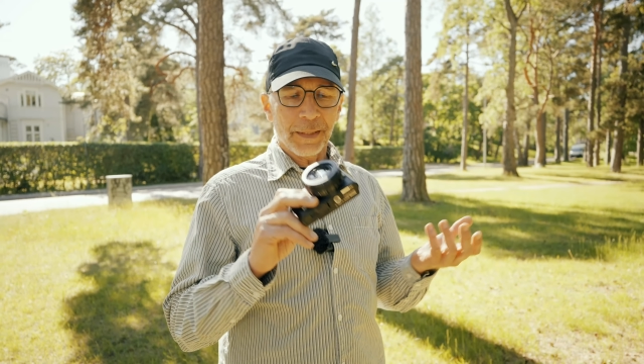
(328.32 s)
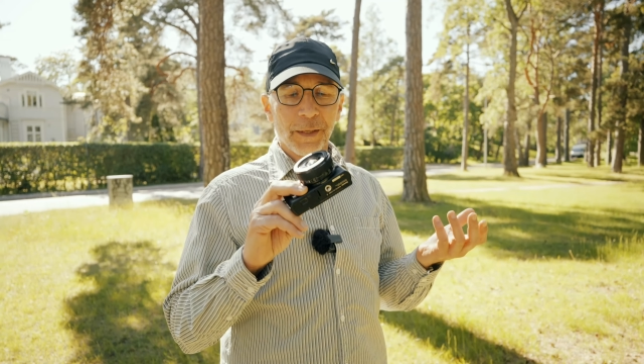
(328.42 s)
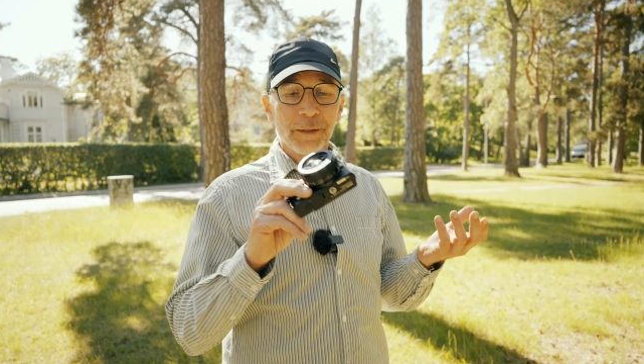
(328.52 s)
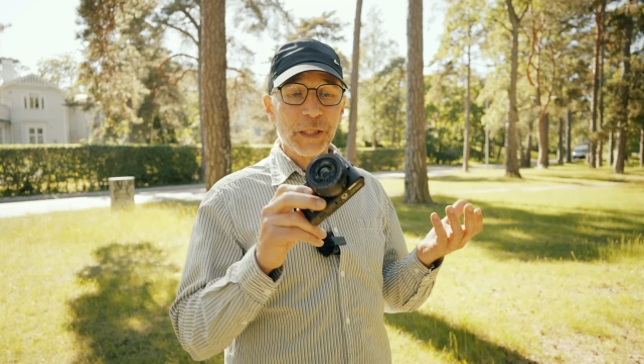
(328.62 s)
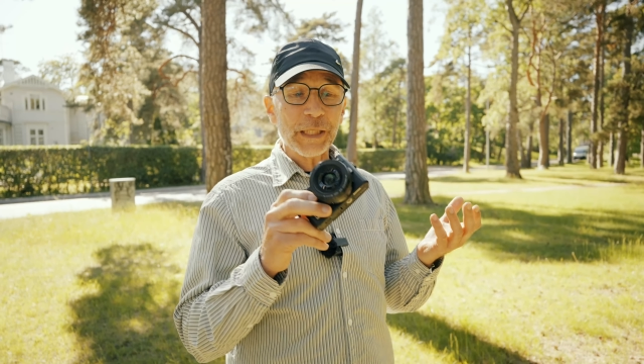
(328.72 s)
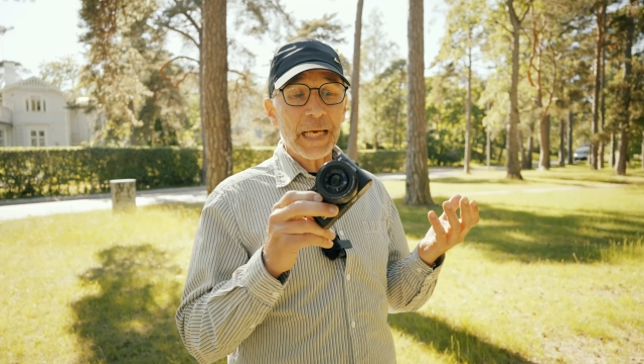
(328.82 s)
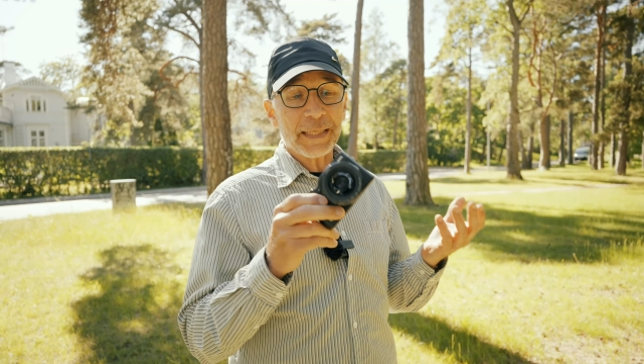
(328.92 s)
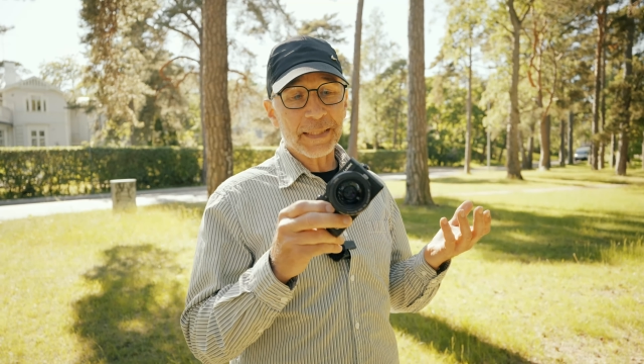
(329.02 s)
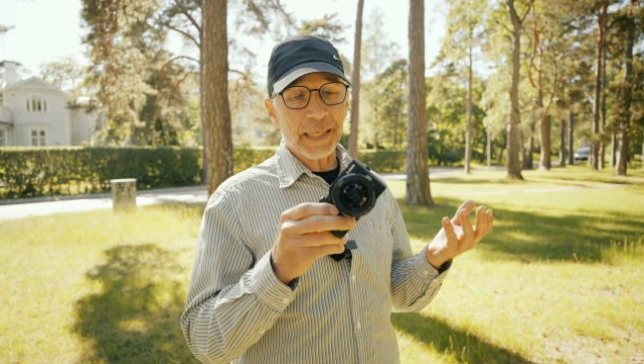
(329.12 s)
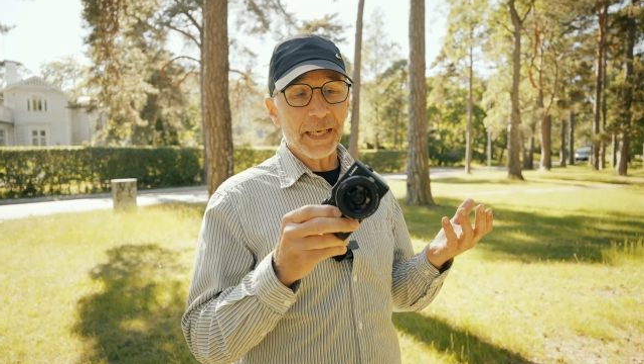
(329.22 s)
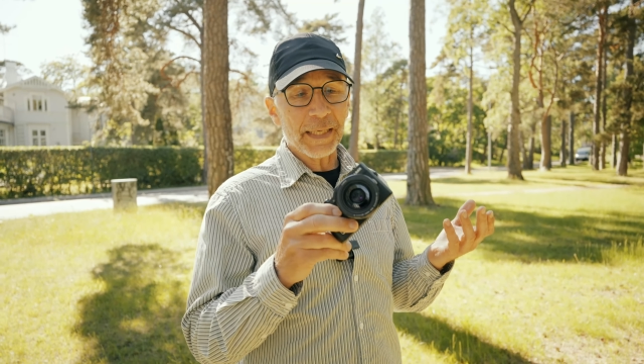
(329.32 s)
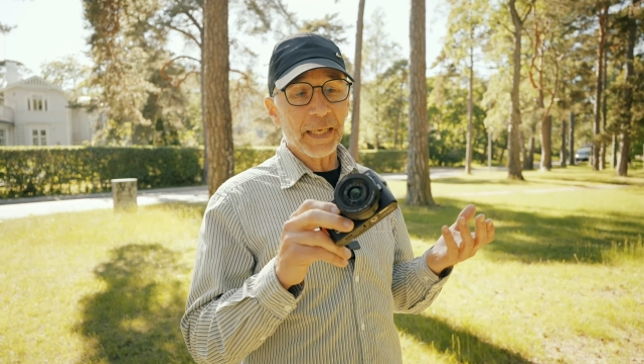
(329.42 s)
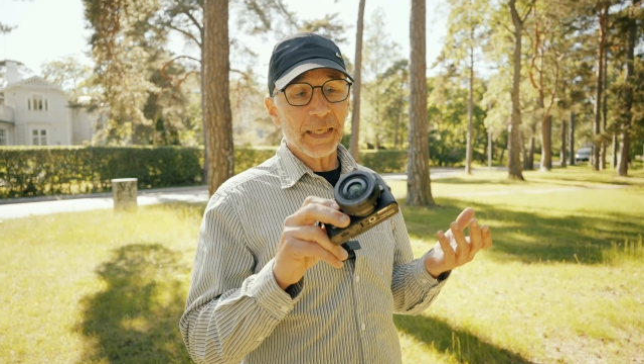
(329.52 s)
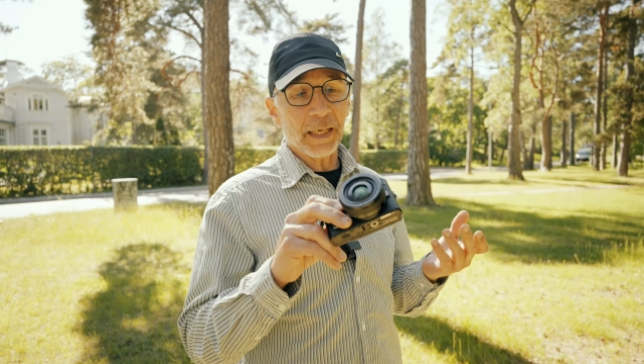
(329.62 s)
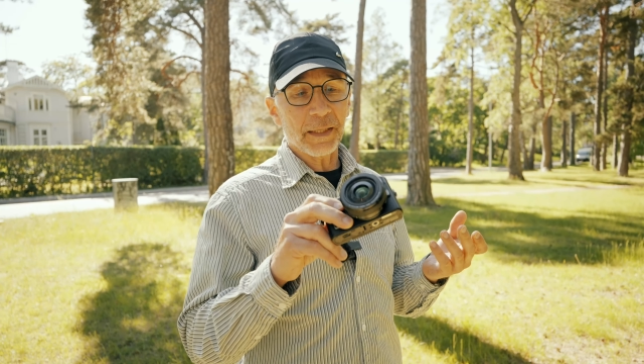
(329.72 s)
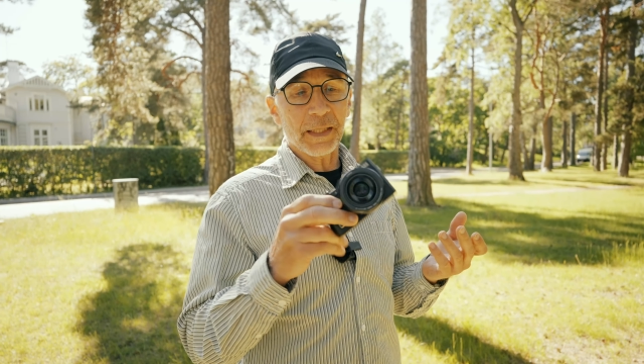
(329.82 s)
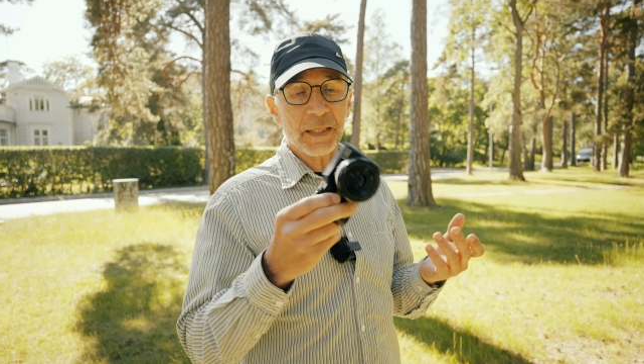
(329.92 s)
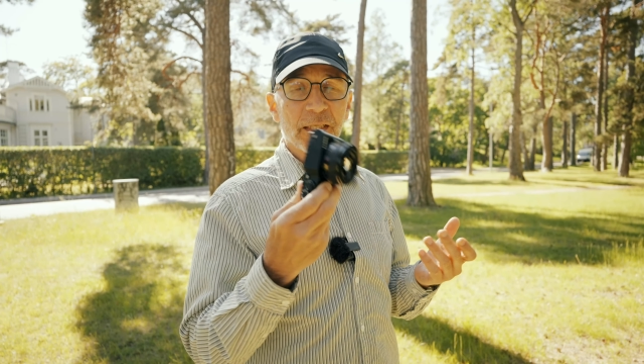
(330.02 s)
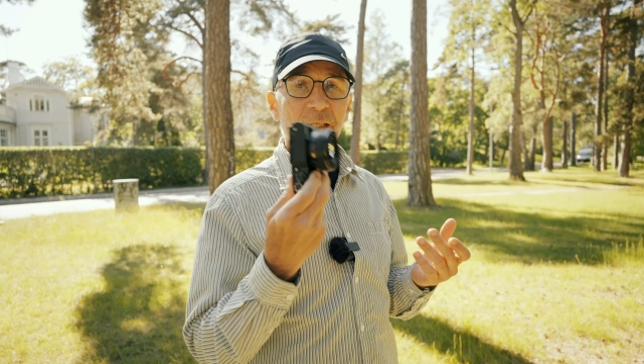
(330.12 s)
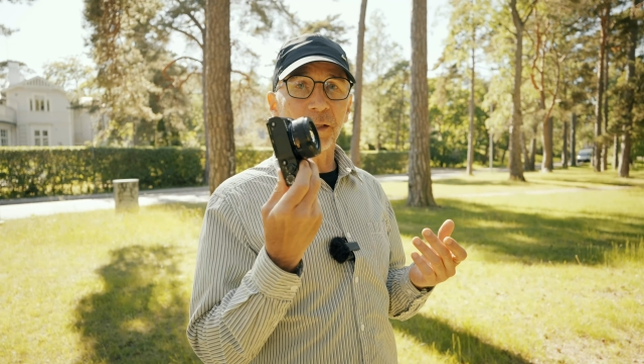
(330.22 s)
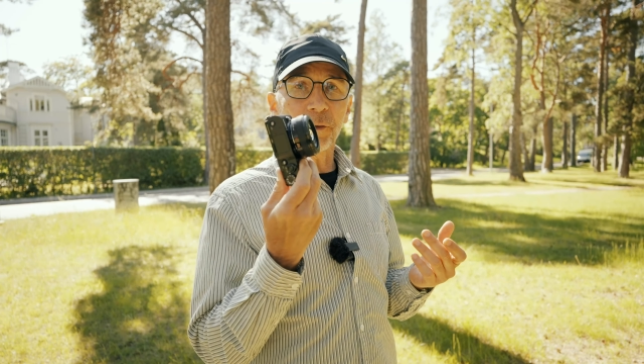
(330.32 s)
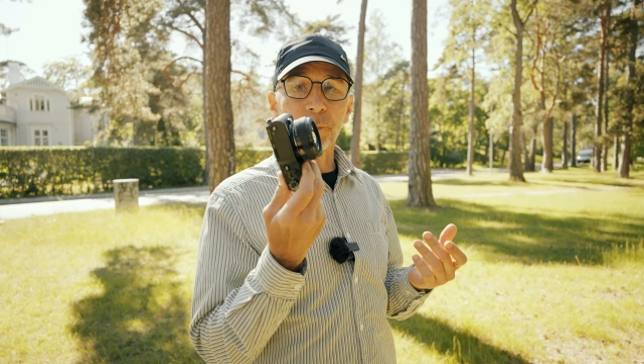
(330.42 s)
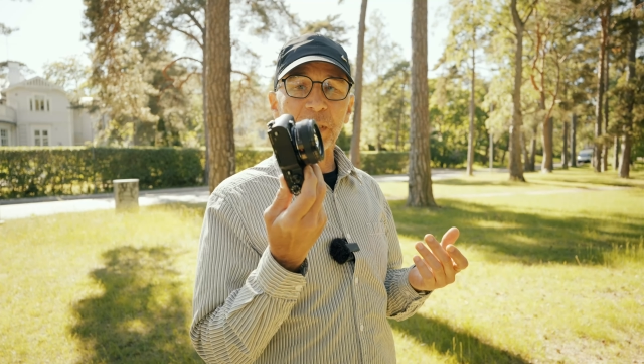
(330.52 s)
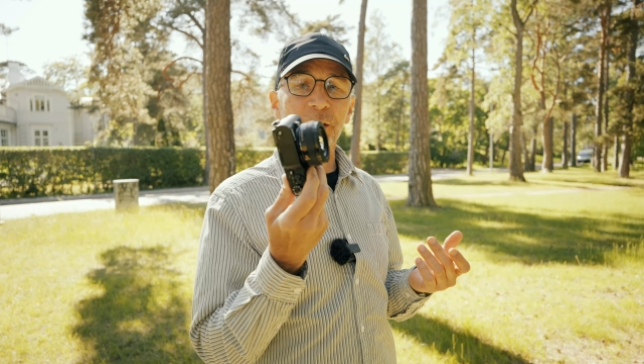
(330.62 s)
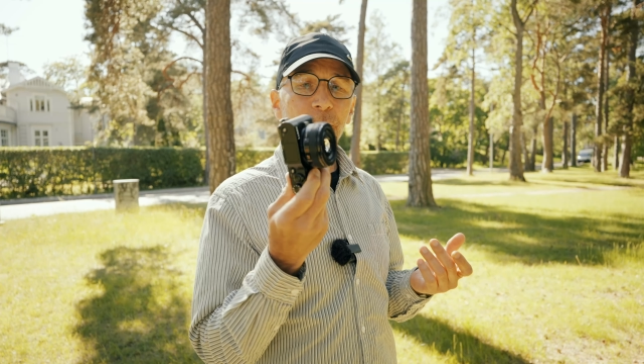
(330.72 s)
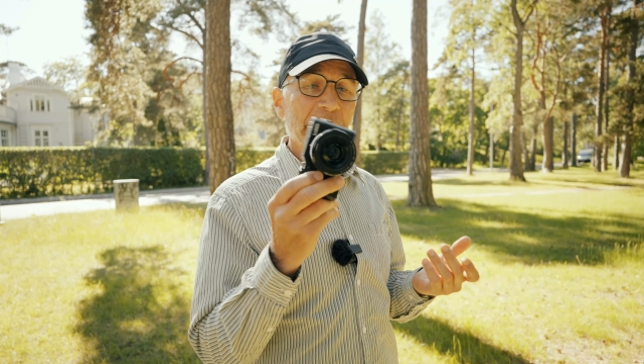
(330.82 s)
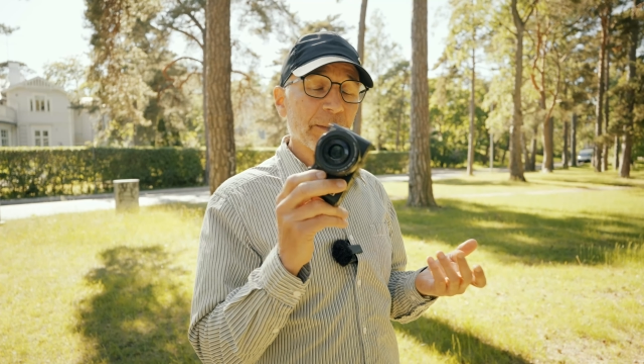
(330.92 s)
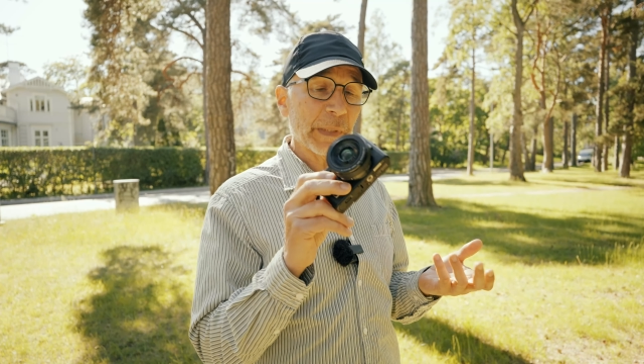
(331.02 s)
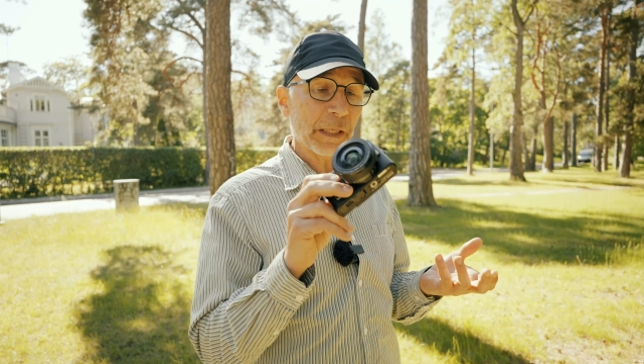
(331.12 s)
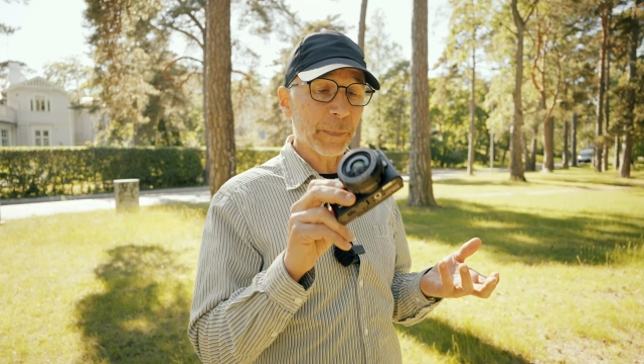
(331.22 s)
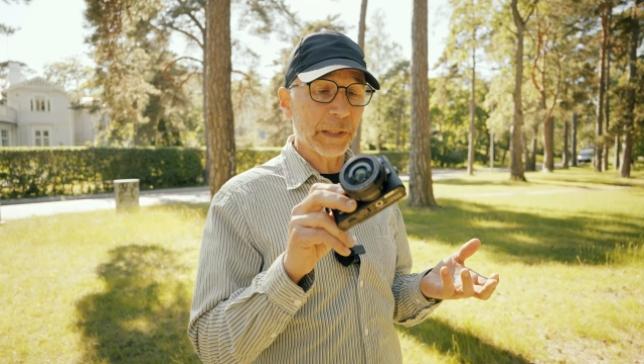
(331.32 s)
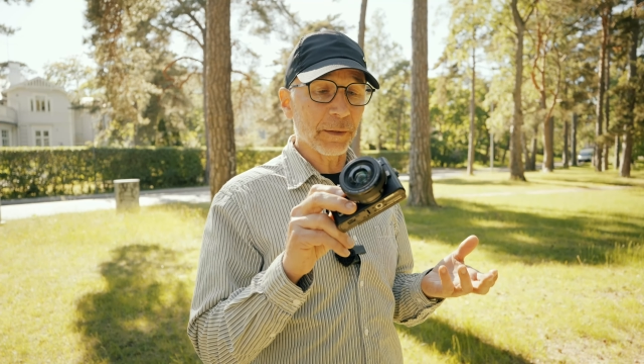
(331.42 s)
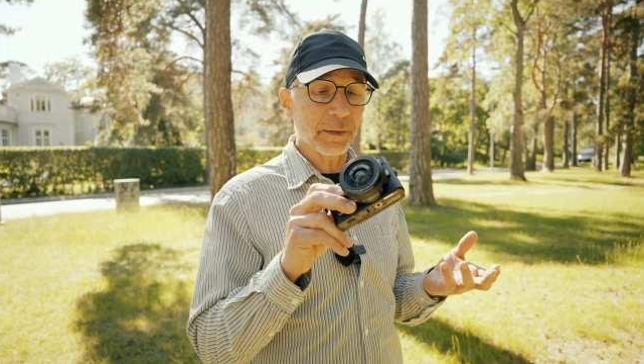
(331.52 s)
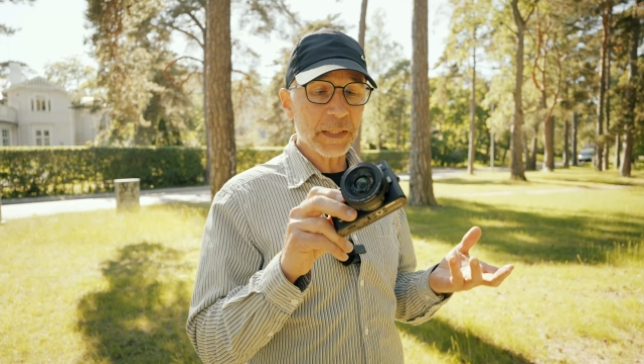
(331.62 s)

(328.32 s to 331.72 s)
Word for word: the GX880 and this Lumix 20mm.